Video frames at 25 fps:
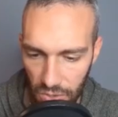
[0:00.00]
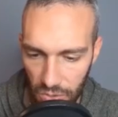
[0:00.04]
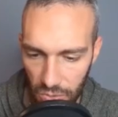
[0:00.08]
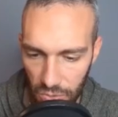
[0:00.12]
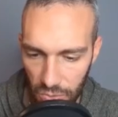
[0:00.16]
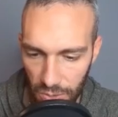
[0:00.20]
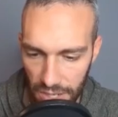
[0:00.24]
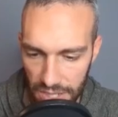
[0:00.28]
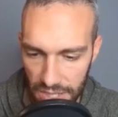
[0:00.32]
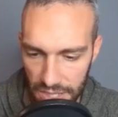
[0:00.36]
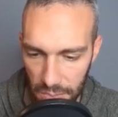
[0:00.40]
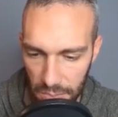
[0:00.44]

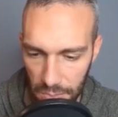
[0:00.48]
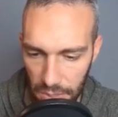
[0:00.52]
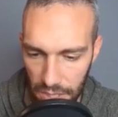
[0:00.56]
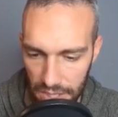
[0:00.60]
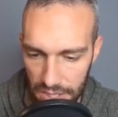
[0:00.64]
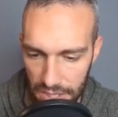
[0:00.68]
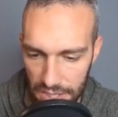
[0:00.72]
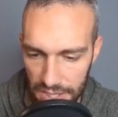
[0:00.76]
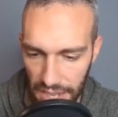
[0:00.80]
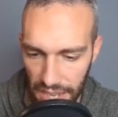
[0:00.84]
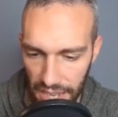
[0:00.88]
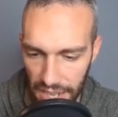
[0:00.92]
rest in peace,
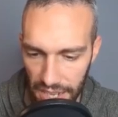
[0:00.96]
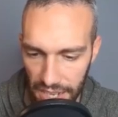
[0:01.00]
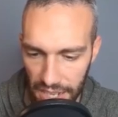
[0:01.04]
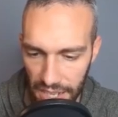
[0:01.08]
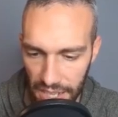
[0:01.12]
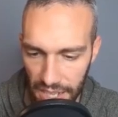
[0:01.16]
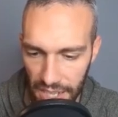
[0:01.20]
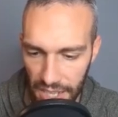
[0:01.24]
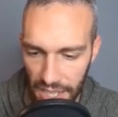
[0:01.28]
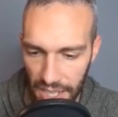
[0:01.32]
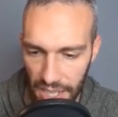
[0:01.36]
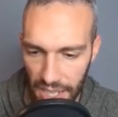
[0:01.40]
dead.
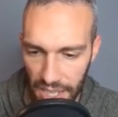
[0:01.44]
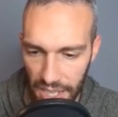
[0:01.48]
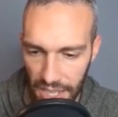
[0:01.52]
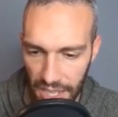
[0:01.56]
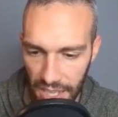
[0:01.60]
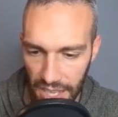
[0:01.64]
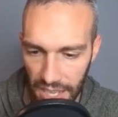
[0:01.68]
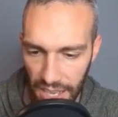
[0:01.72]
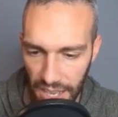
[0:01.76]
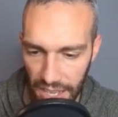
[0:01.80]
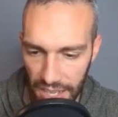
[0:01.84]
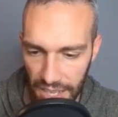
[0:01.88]

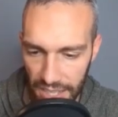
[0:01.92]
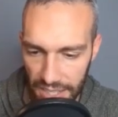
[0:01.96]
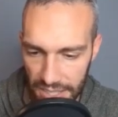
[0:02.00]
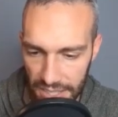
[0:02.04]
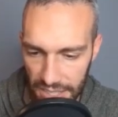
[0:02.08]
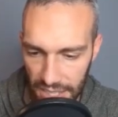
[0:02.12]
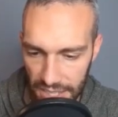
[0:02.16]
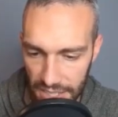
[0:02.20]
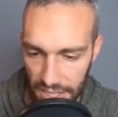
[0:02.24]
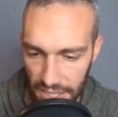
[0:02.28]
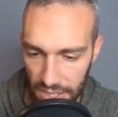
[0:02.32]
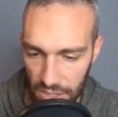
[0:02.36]
And
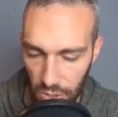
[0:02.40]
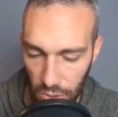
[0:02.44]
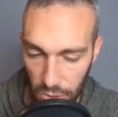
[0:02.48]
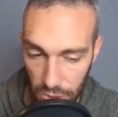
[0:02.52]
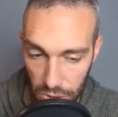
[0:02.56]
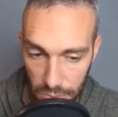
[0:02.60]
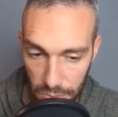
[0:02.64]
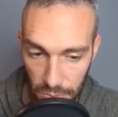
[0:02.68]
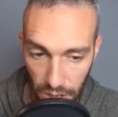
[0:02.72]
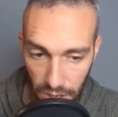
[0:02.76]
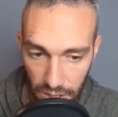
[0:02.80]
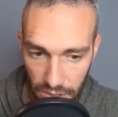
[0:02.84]
they said
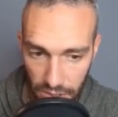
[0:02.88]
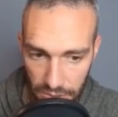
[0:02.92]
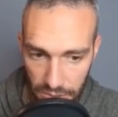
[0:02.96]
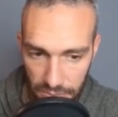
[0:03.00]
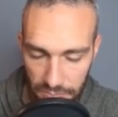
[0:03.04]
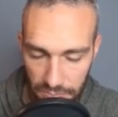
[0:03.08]
Togedemaru.